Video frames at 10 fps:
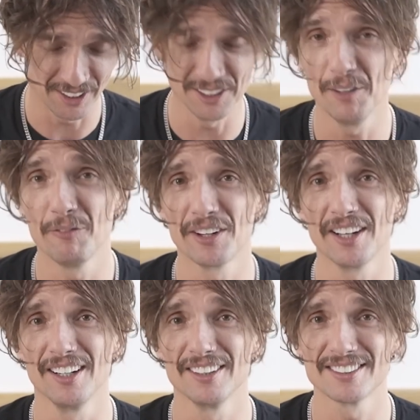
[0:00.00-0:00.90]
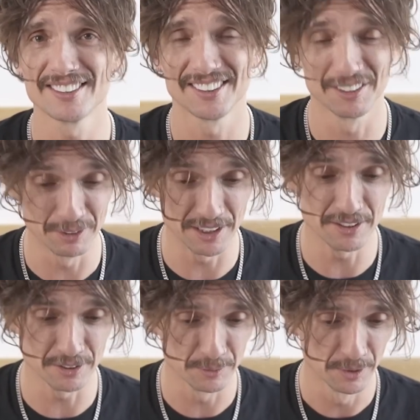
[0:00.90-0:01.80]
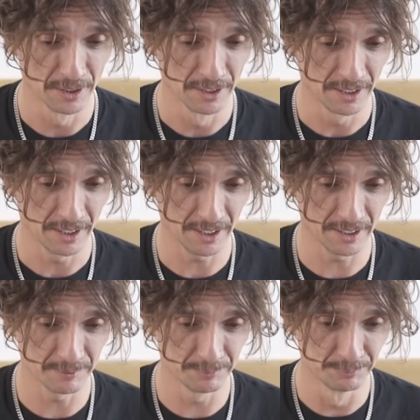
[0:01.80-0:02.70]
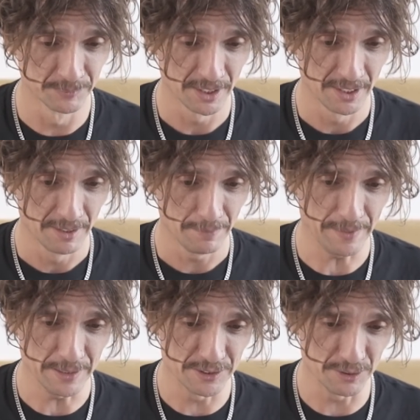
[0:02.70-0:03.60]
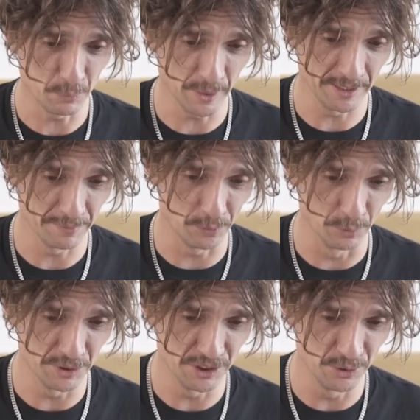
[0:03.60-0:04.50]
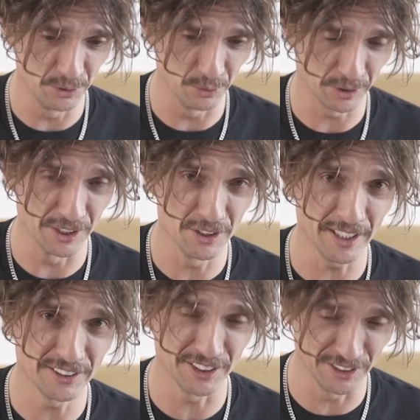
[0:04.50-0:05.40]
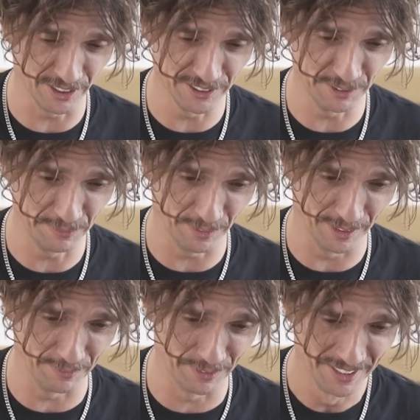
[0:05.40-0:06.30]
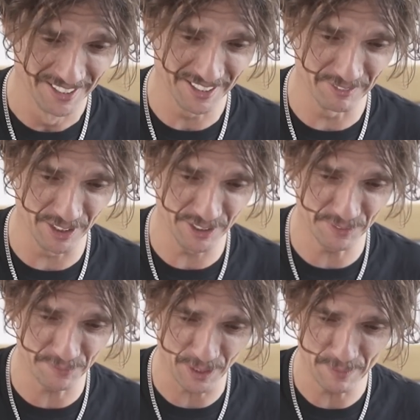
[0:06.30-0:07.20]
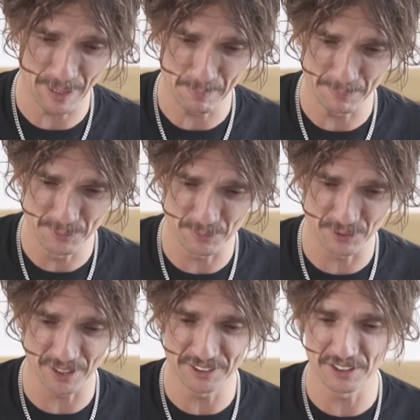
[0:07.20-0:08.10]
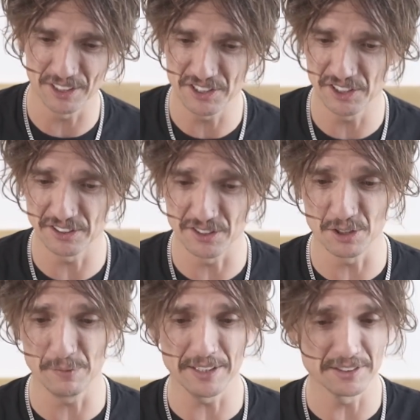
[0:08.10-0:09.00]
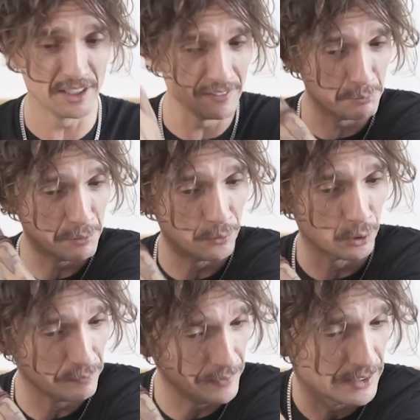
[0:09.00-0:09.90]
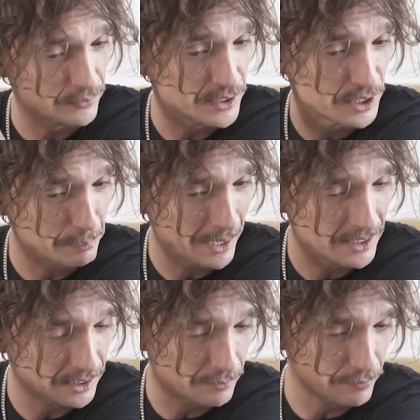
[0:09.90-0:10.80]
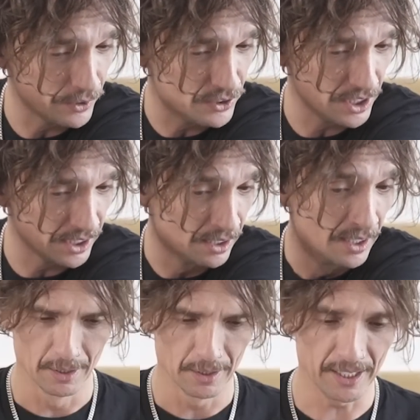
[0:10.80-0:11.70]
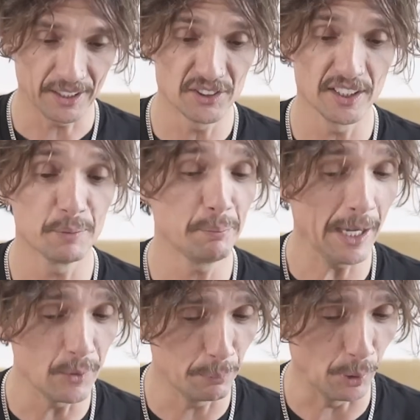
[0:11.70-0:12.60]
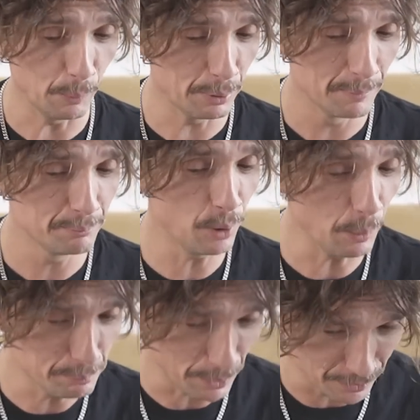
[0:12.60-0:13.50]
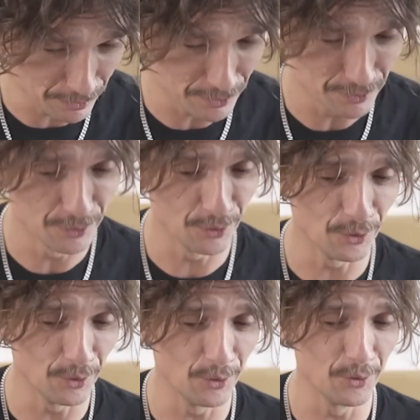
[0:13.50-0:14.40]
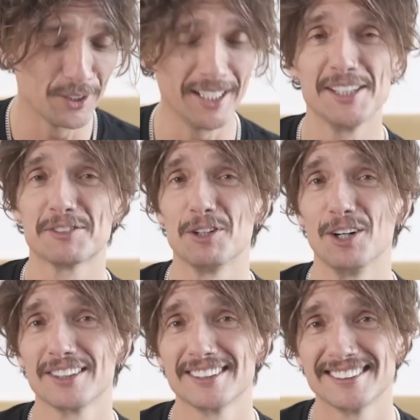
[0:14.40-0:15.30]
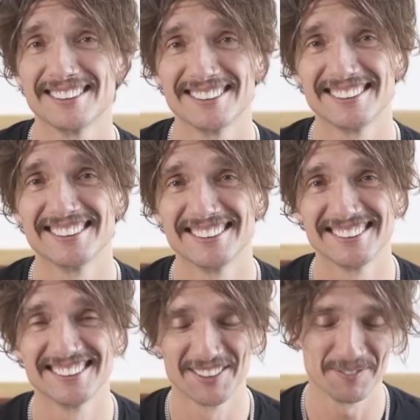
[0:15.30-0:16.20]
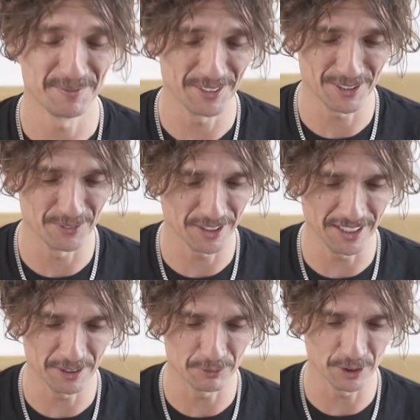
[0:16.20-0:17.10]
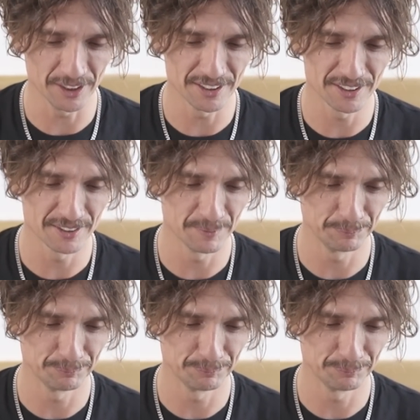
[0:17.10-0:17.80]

I love The Cars, I really do. Fountains of Wayne, formed in New York in 1995, then released 5 albums from 1996 to 2011 before effectively disbanding in 2013. They're considered power pop, pop punk, or geek rock. I don't know what geek rock is.